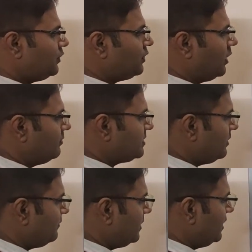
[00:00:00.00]
You can
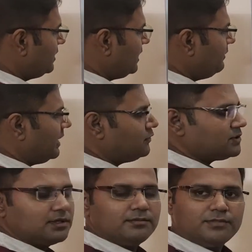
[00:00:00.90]
observe 3
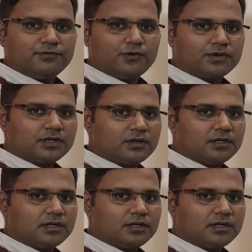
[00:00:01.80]
values before